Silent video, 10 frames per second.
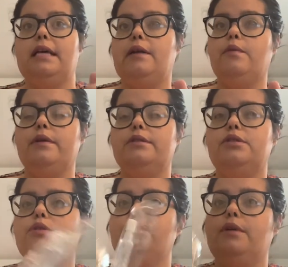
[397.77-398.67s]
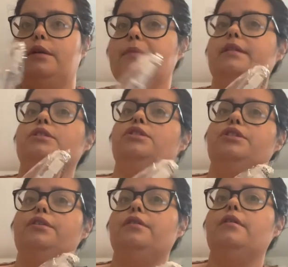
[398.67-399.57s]
Edwards to
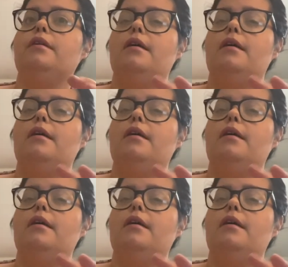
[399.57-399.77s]
administer